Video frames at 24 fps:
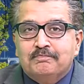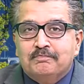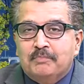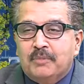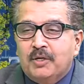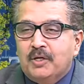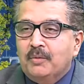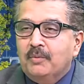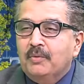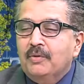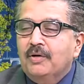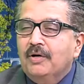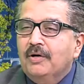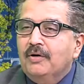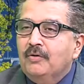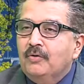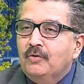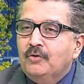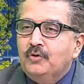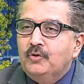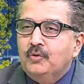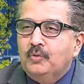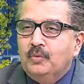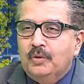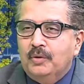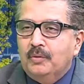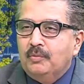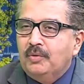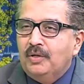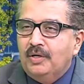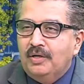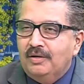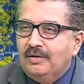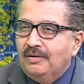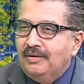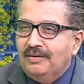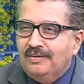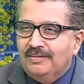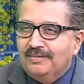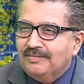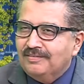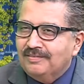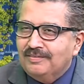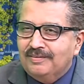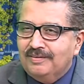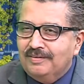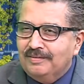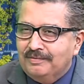Becoming a good human being
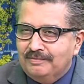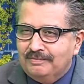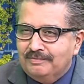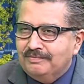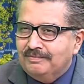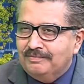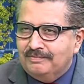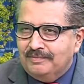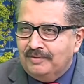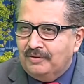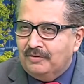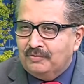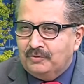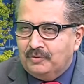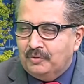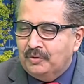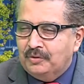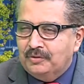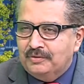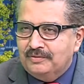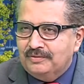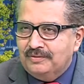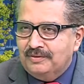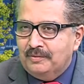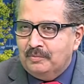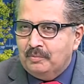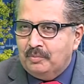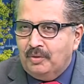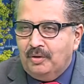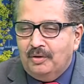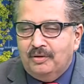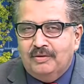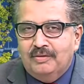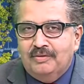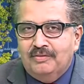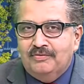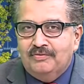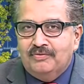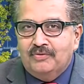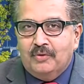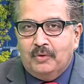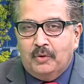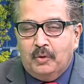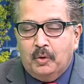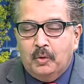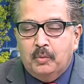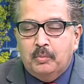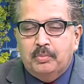is, of course, important
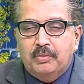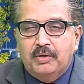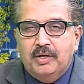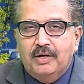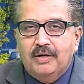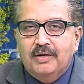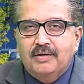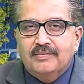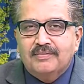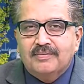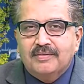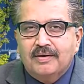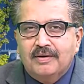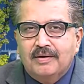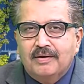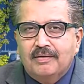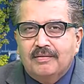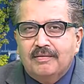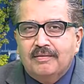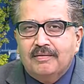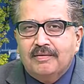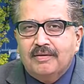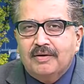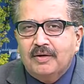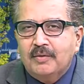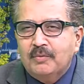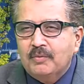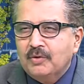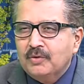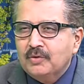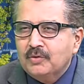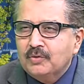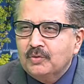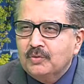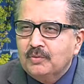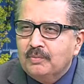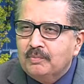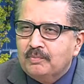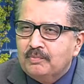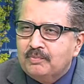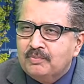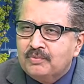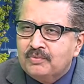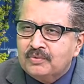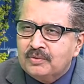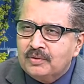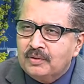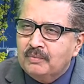for all parents. And Himanshu,
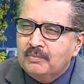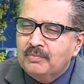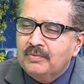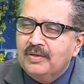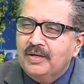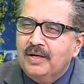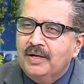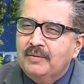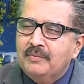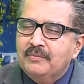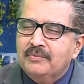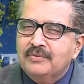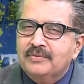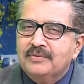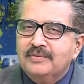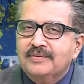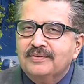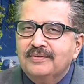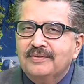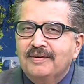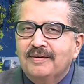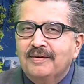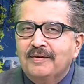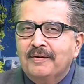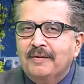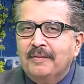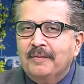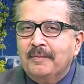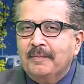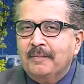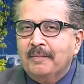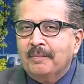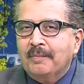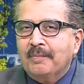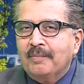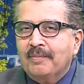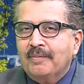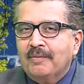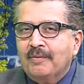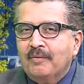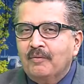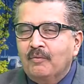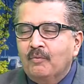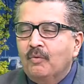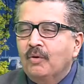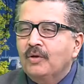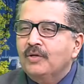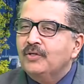sometimes
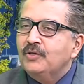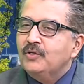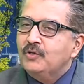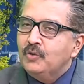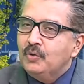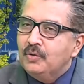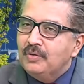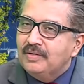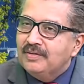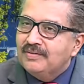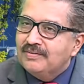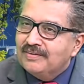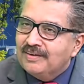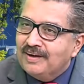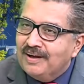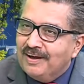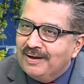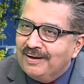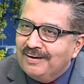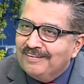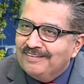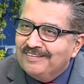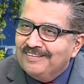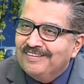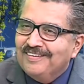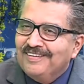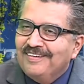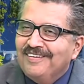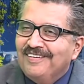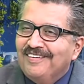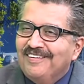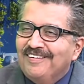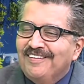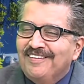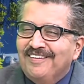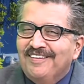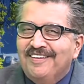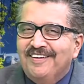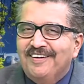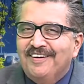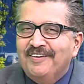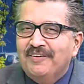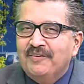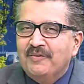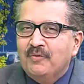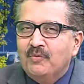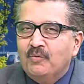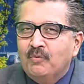what you desire
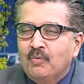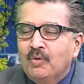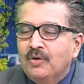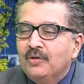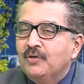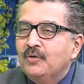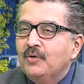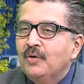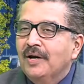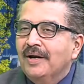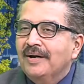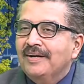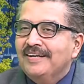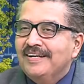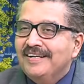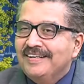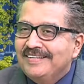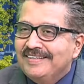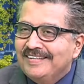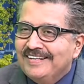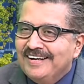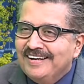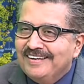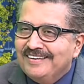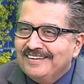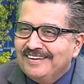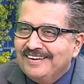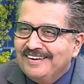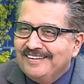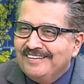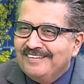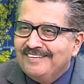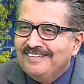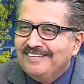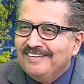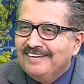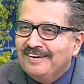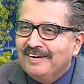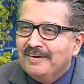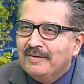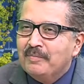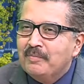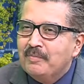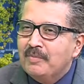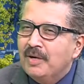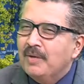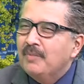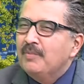and what you are dictated
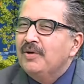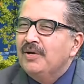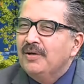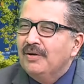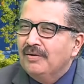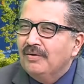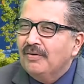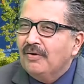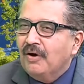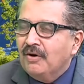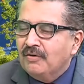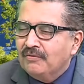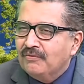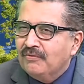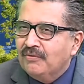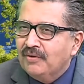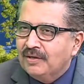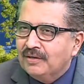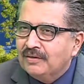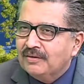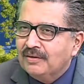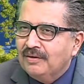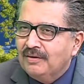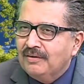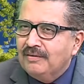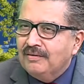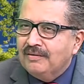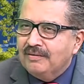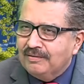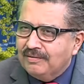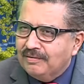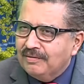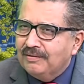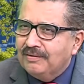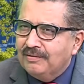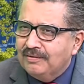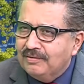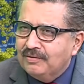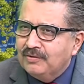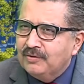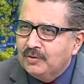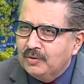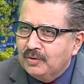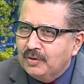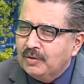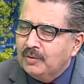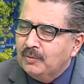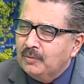may be in conflict. Do
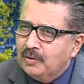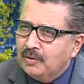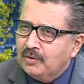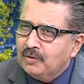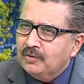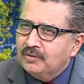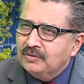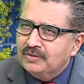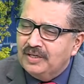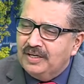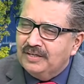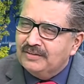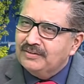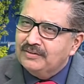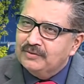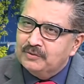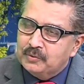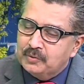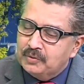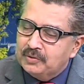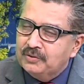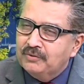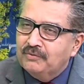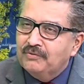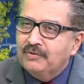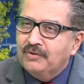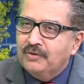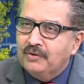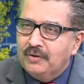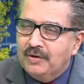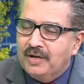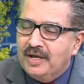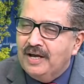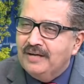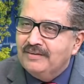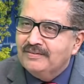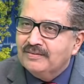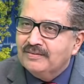you come across that situation with your dad